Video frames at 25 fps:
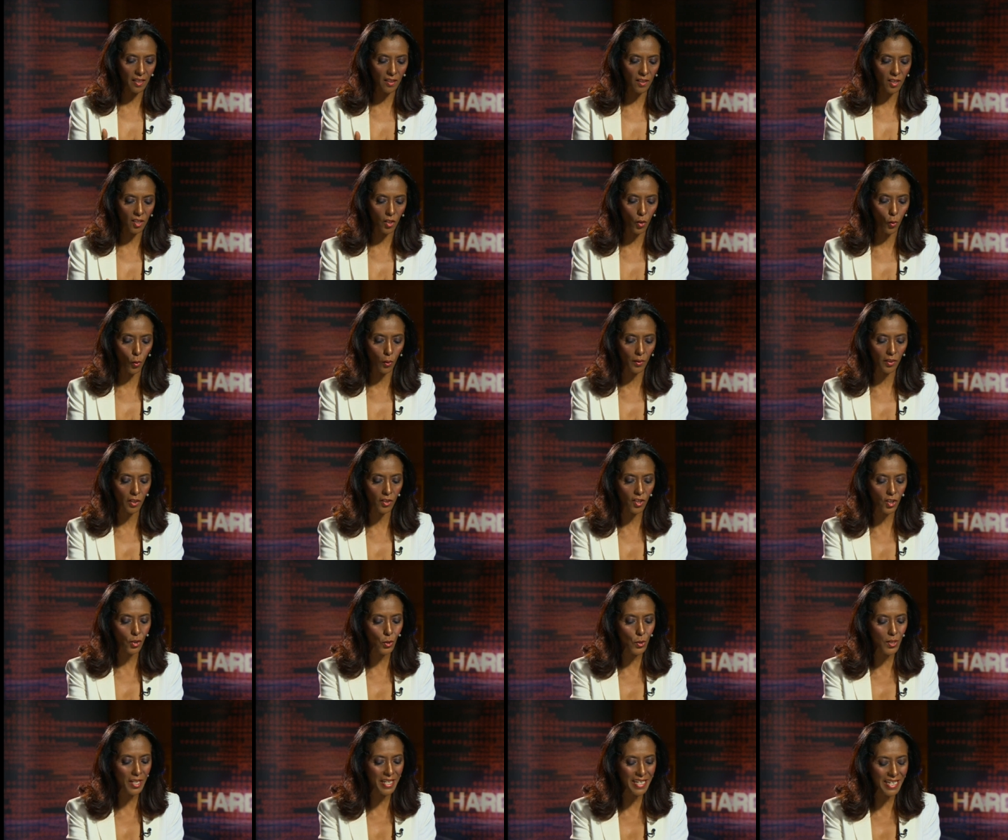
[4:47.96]
and so on. A
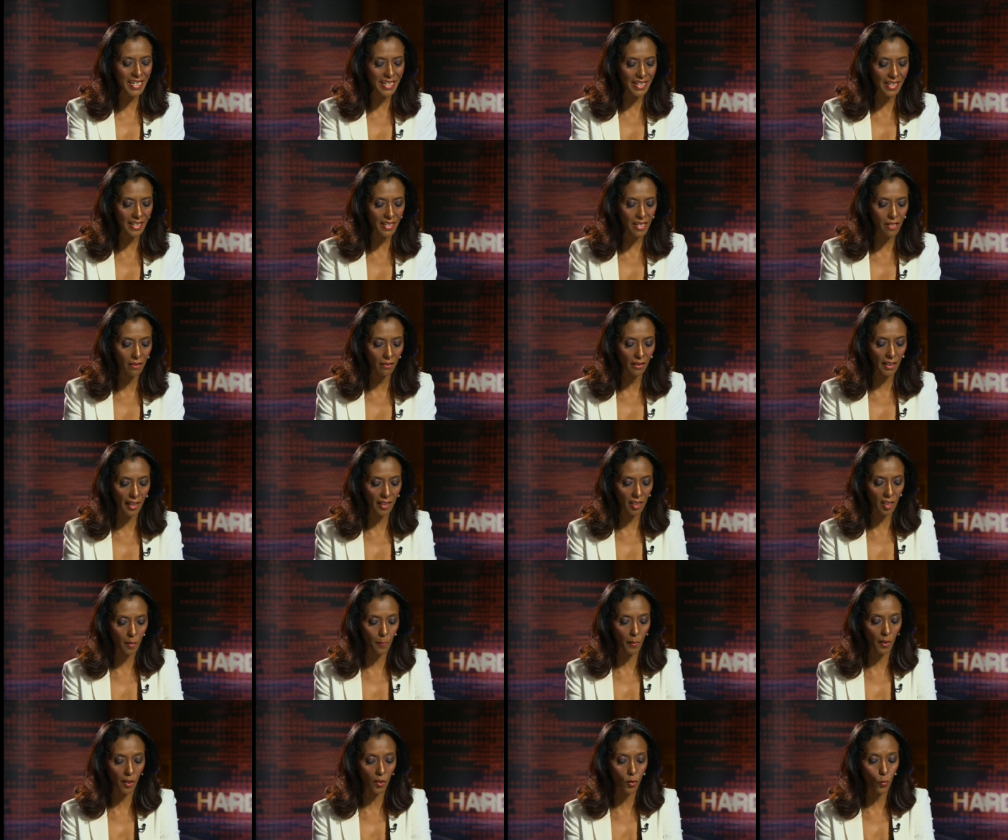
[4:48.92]
Sudanese legal
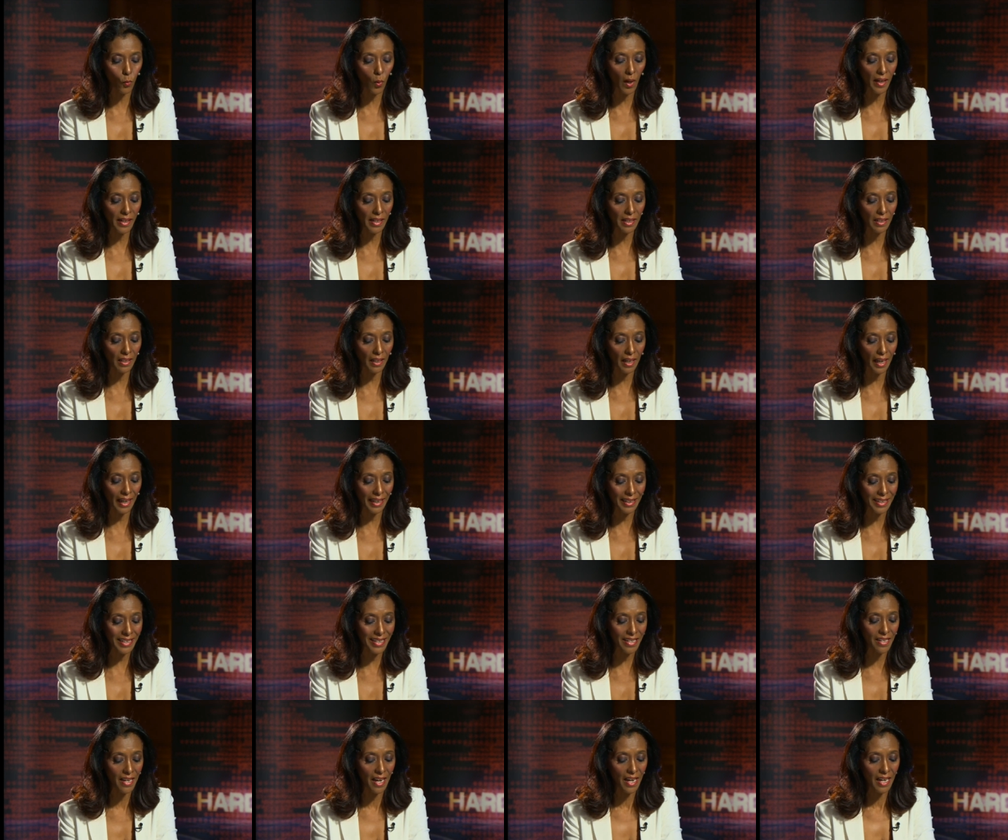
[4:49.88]
expert, Wael
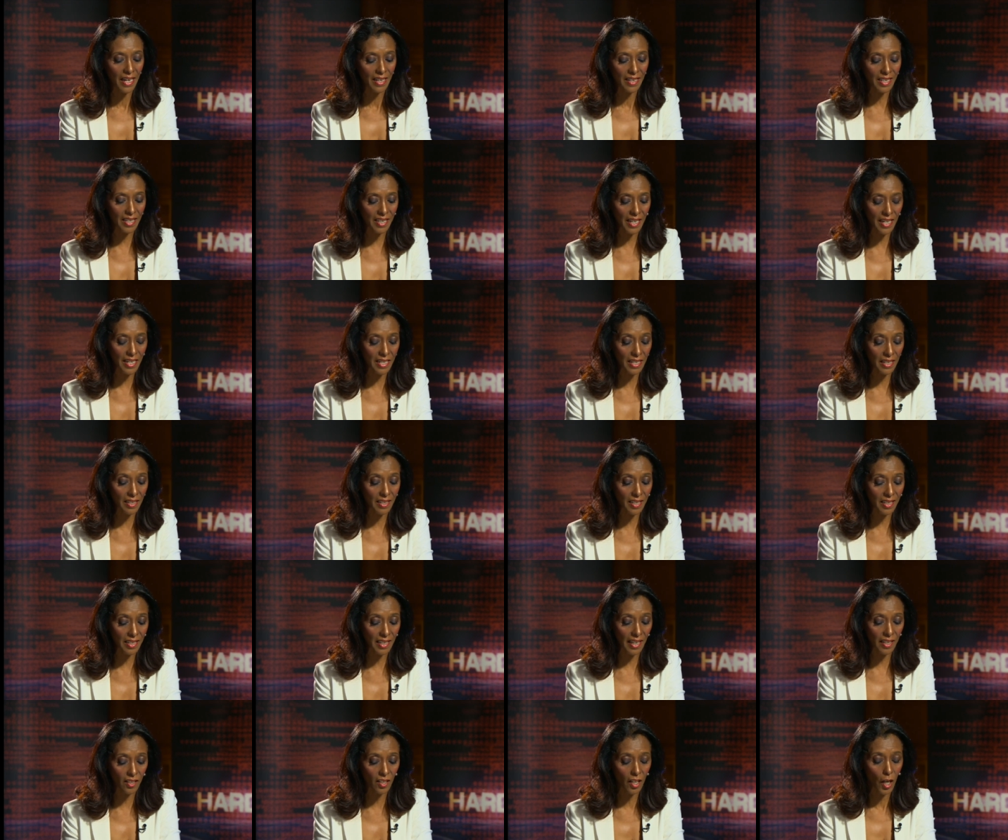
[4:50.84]
Ali Said,
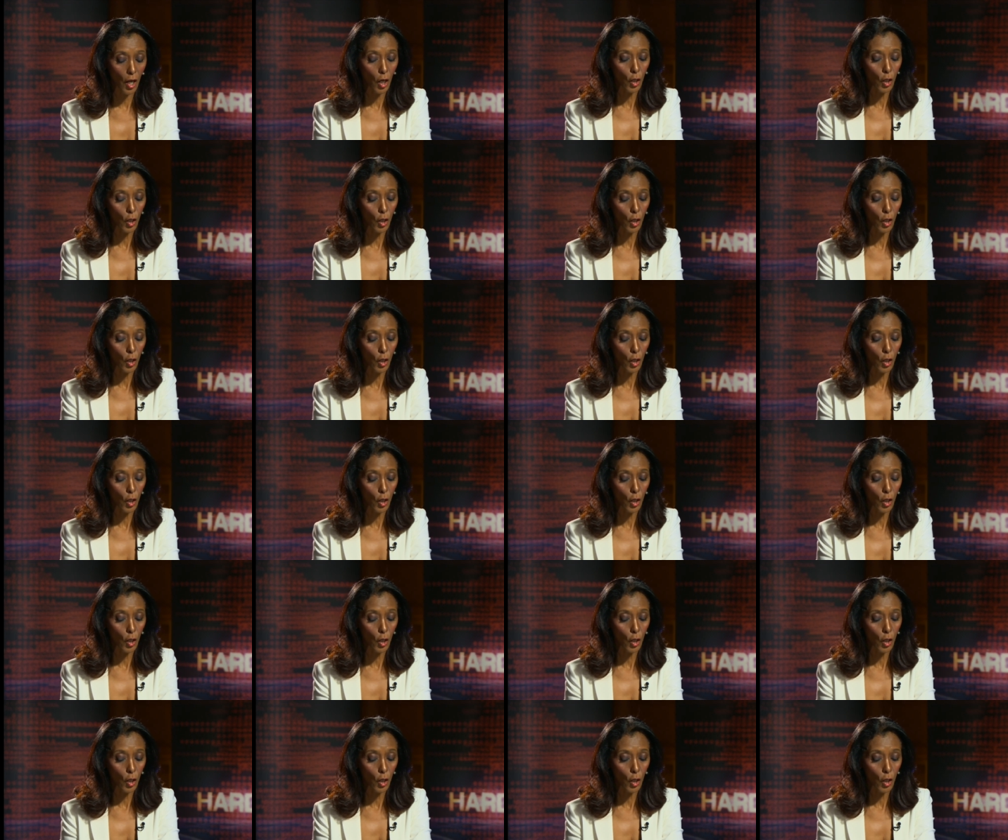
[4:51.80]
says